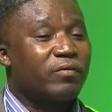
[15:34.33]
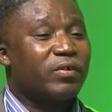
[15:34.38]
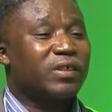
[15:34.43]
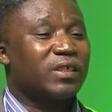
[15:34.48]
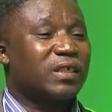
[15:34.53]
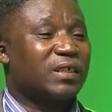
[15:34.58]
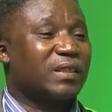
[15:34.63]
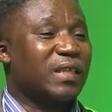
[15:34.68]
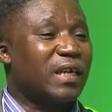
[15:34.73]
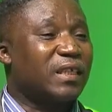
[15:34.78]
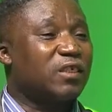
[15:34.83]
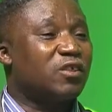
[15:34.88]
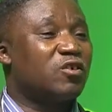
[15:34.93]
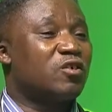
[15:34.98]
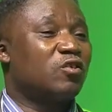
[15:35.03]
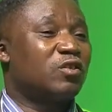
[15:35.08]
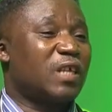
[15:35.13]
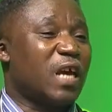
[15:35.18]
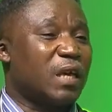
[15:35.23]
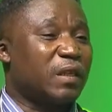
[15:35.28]
resistant
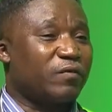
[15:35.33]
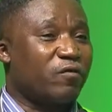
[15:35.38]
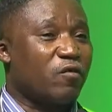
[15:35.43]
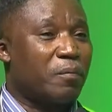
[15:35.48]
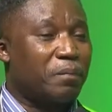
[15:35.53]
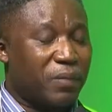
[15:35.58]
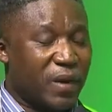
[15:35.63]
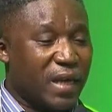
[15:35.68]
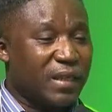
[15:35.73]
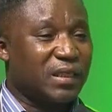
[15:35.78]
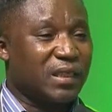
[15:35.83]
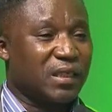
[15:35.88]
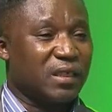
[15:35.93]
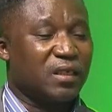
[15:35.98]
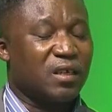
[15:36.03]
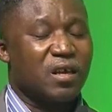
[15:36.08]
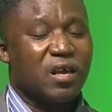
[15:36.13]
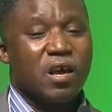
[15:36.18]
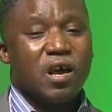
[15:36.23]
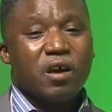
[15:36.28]
genotypes for planting.
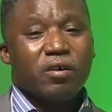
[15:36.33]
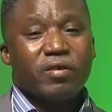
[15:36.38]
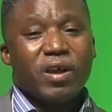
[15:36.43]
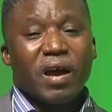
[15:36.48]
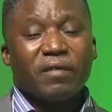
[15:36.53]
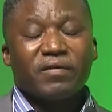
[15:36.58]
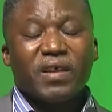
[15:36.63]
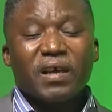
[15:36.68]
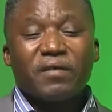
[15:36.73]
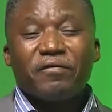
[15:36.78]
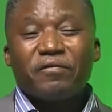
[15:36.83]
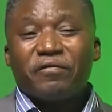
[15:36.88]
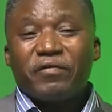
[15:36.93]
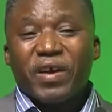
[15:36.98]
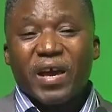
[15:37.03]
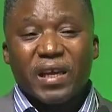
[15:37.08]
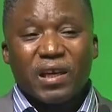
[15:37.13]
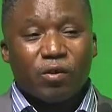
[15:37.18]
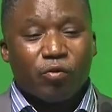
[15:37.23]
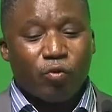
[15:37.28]
We have done
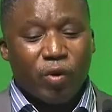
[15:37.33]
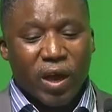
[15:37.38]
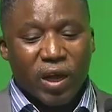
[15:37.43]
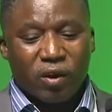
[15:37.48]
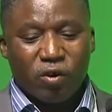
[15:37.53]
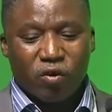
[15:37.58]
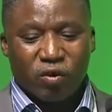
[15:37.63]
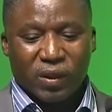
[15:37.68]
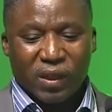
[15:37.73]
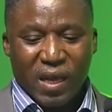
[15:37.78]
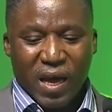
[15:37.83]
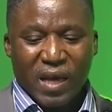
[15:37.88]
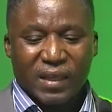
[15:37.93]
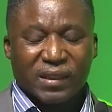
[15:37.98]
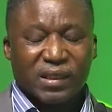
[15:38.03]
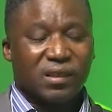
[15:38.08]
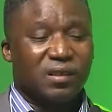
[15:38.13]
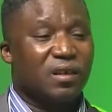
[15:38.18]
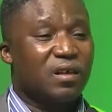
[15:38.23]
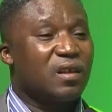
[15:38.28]
fairly well on
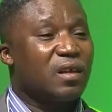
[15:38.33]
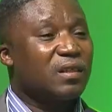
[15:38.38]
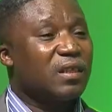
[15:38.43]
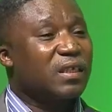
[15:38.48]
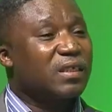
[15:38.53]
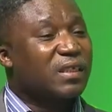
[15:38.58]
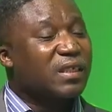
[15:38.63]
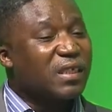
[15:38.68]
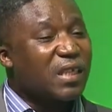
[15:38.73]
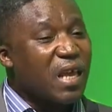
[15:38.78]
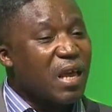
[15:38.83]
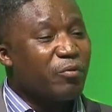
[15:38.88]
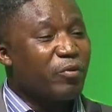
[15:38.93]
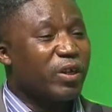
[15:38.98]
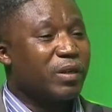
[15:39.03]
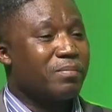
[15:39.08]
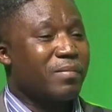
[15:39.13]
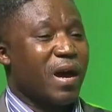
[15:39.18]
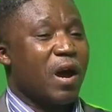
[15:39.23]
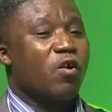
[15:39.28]
that. The same
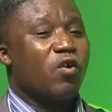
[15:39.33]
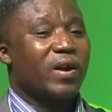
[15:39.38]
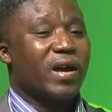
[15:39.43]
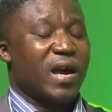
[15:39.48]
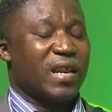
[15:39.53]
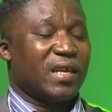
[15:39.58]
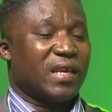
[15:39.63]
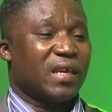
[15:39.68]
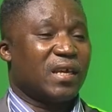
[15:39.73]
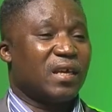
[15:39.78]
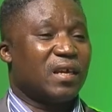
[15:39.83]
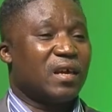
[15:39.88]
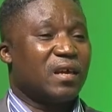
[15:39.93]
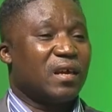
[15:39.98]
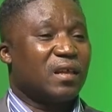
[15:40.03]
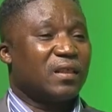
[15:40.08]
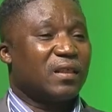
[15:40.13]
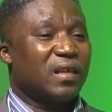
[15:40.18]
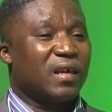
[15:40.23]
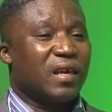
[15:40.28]
with mahogany,
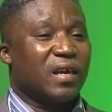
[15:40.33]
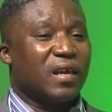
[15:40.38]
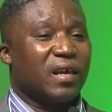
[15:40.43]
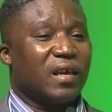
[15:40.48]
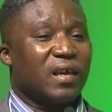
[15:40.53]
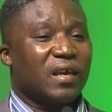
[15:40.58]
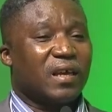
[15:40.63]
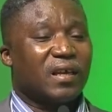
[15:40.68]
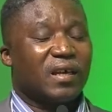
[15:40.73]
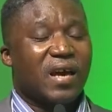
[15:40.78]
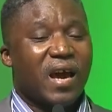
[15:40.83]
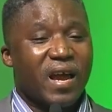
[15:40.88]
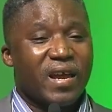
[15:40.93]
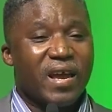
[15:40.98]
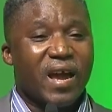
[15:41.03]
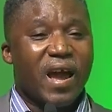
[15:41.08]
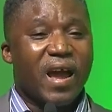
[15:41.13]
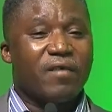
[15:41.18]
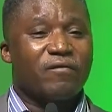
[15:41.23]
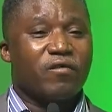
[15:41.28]
the
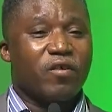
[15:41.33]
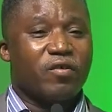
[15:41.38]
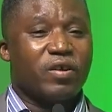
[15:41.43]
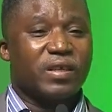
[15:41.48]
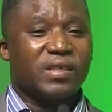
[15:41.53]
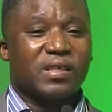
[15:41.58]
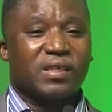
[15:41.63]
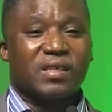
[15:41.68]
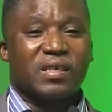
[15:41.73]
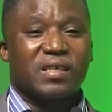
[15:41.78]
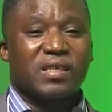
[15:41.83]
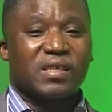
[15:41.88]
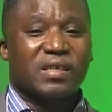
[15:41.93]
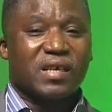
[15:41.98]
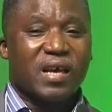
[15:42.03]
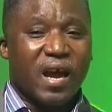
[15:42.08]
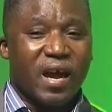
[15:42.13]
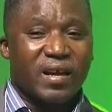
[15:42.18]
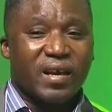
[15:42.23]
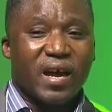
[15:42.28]
Kaya everensis,
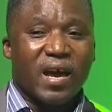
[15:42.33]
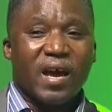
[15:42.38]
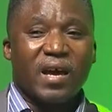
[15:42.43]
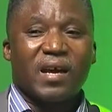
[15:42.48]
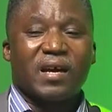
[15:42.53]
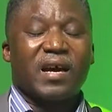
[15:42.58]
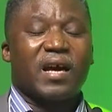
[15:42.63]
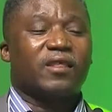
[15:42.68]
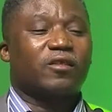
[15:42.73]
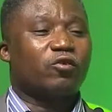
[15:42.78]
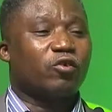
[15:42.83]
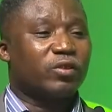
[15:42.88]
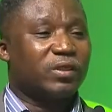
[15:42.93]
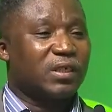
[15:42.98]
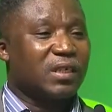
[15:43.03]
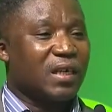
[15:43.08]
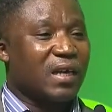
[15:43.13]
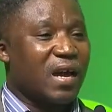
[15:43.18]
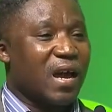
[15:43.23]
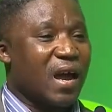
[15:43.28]
Kaya
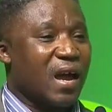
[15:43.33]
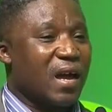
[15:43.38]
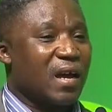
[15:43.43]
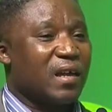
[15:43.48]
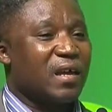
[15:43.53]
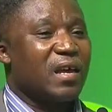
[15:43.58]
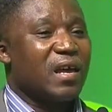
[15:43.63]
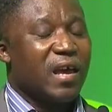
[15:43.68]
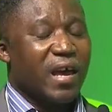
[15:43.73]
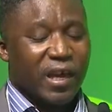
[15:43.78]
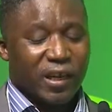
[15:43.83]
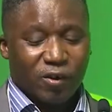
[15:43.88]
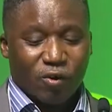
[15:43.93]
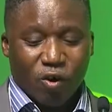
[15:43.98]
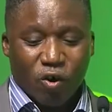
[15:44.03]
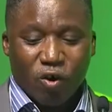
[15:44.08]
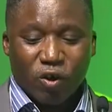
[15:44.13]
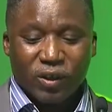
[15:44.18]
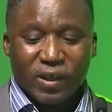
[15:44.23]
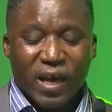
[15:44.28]
antarctica, and
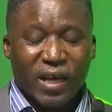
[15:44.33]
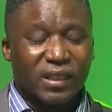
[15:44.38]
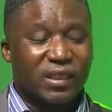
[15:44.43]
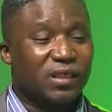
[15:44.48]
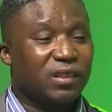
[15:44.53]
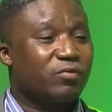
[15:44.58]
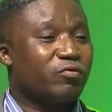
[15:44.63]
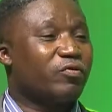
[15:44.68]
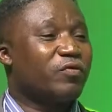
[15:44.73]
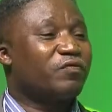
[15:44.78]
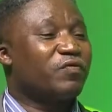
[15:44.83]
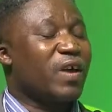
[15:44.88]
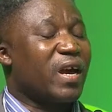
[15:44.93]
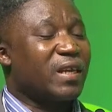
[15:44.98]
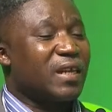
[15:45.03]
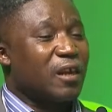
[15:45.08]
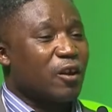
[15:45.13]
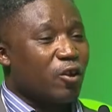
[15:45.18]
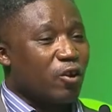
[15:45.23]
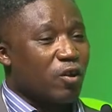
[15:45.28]
all that. We've
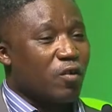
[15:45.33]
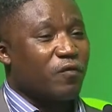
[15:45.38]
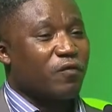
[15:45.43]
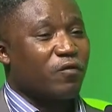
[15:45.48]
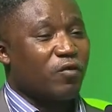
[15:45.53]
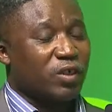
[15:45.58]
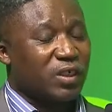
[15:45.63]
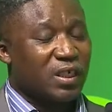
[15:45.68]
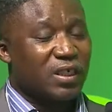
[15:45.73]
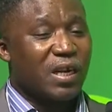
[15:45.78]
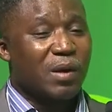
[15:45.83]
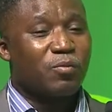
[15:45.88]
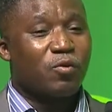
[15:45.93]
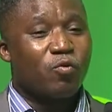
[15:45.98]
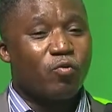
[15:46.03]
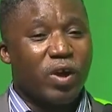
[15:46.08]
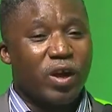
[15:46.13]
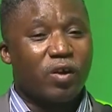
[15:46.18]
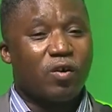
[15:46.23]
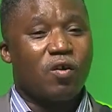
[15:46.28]
done a lot of
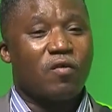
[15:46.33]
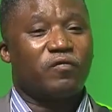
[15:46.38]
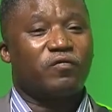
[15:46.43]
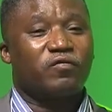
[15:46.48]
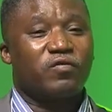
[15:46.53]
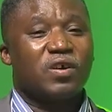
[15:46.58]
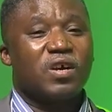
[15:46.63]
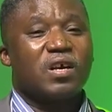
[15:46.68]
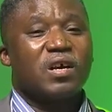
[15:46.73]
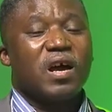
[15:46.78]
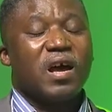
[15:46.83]
considerable work of